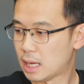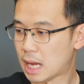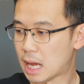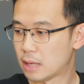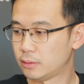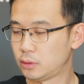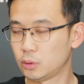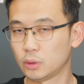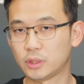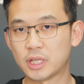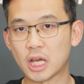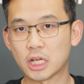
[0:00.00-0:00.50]

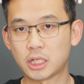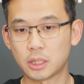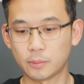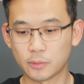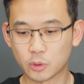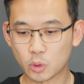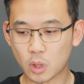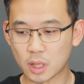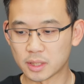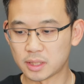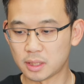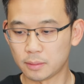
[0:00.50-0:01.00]
And to attach them
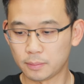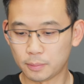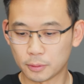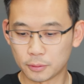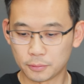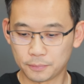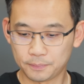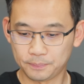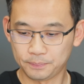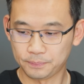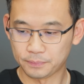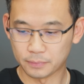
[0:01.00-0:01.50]
is quite simple.
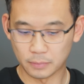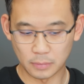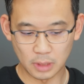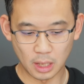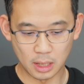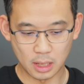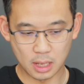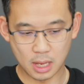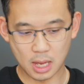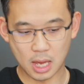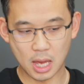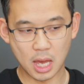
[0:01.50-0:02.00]

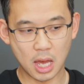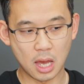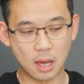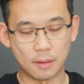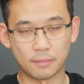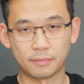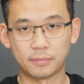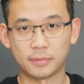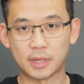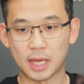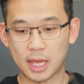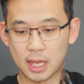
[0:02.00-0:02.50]

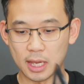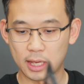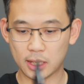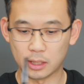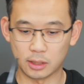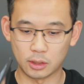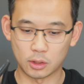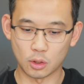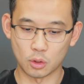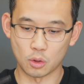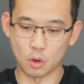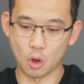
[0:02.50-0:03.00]
They
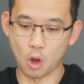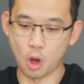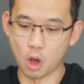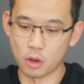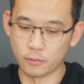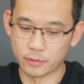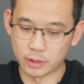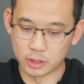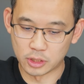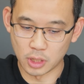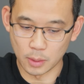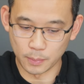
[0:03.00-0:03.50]
go
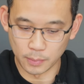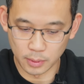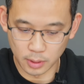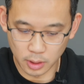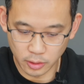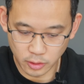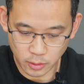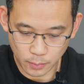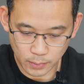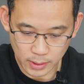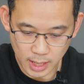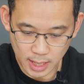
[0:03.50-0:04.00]
over the top
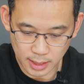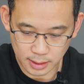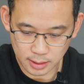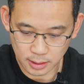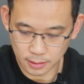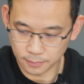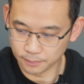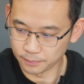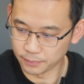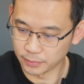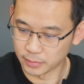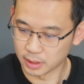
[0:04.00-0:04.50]
of your plate.
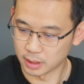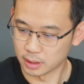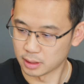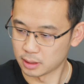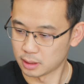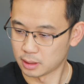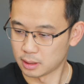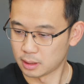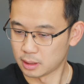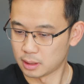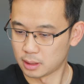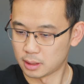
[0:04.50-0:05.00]

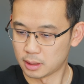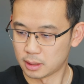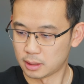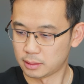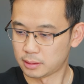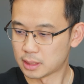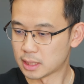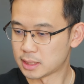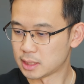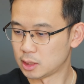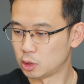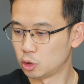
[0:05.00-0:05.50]

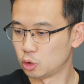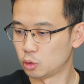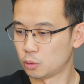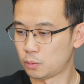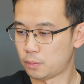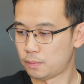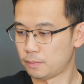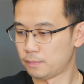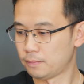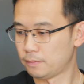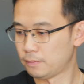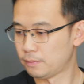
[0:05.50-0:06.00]
There's a little
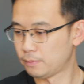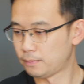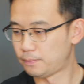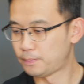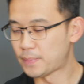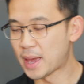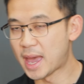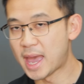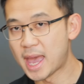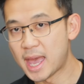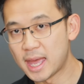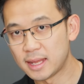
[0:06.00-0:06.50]

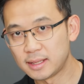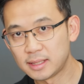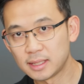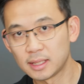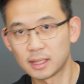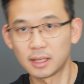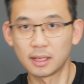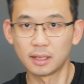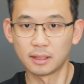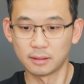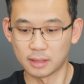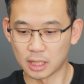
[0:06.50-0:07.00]
band
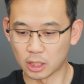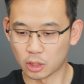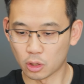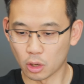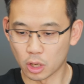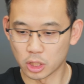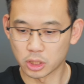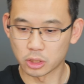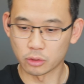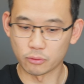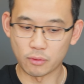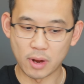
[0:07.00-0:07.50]
that
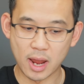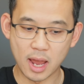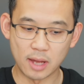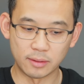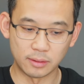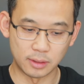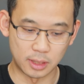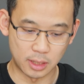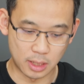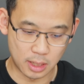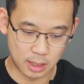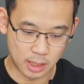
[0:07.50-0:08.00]
goes
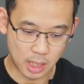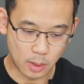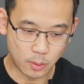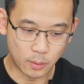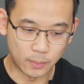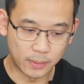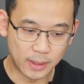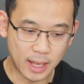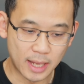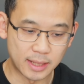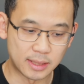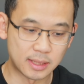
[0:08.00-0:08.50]
around the number
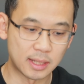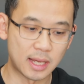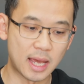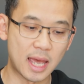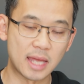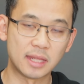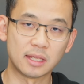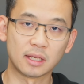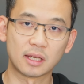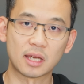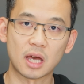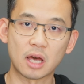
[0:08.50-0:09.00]
plate
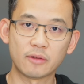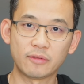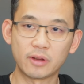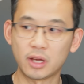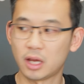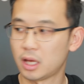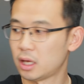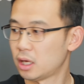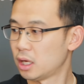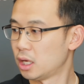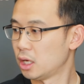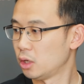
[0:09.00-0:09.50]
and the
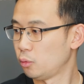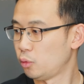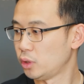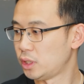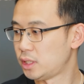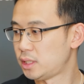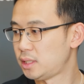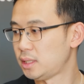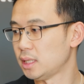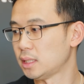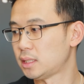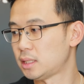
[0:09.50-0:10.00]
cover, which
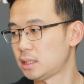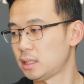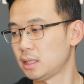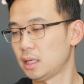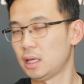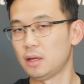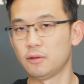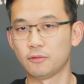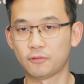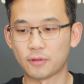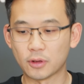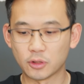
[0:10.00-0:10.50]
sits
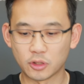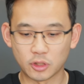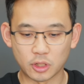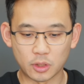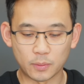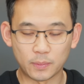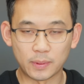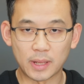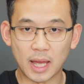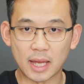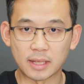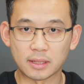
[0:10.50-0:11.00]
in front of the
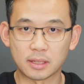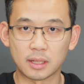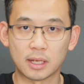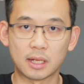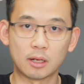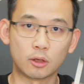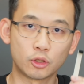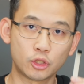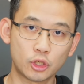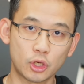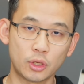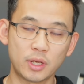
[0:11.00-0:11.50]
plate. And
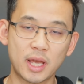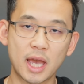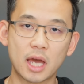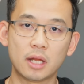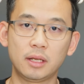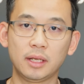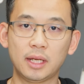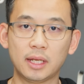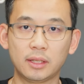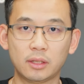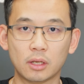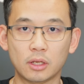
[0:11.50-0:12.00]
I'll show you how
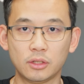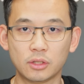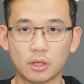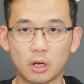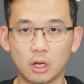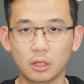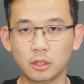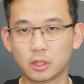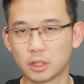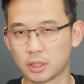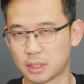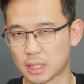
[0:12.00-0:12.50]
to get those
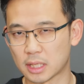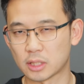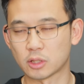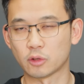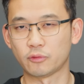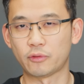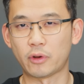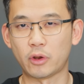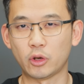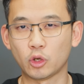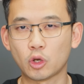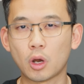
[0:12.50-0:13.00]
on, because that's a
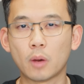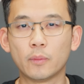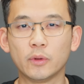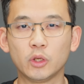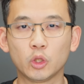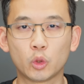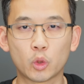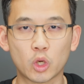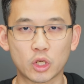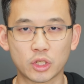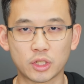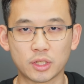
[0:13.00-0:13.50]
very common
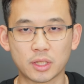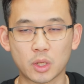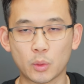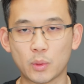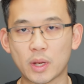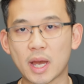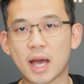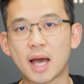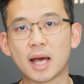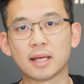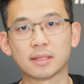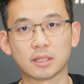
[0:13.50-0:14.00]
question that we
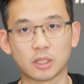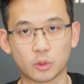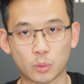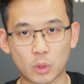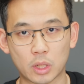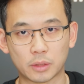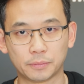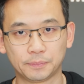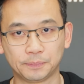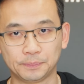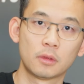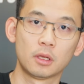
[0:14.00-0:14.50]
ask as
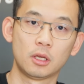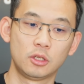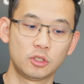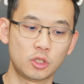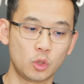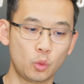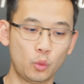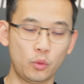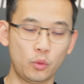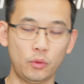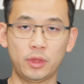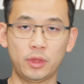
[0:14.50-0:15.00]
well.
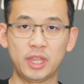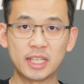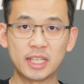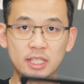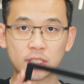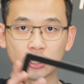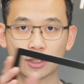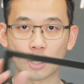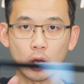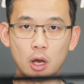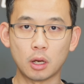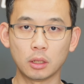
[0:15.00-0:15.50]
So with this
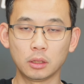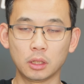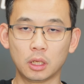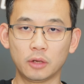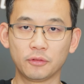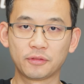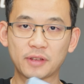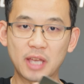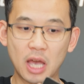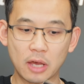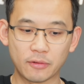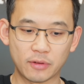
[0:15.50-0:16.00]
style
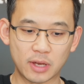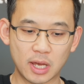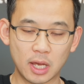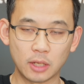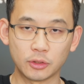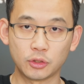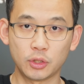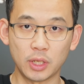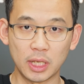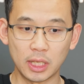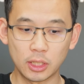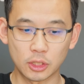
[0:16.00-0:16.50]
of cover,
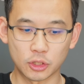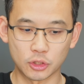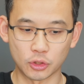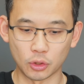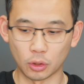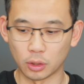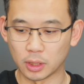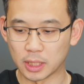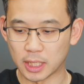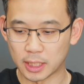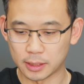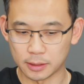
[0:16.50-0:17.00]
to
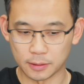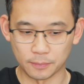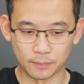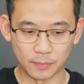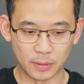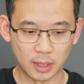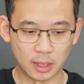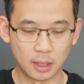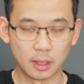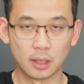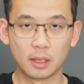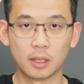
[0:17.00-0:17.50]
install it,
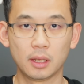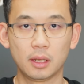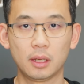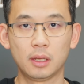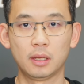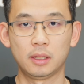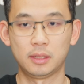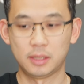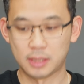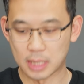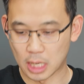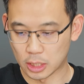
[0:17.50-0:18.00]

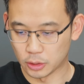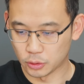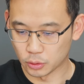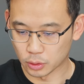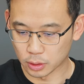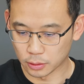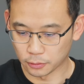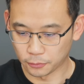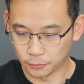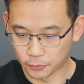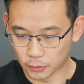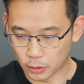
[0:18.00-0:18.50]
this is how you do
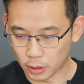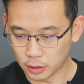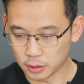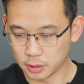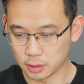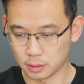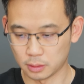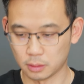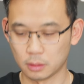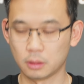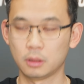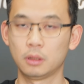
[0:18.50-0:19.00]
it.
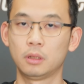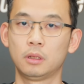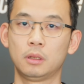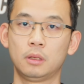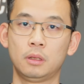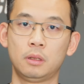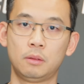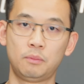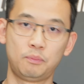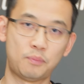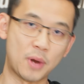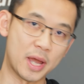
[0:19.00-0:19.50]
First,
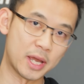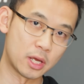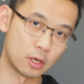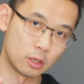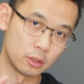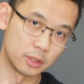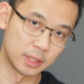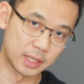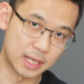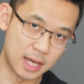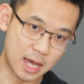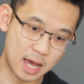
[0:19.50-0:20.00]
bracket
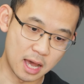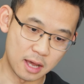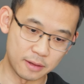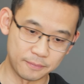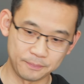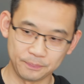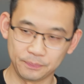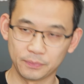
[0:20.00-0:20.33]
on the car.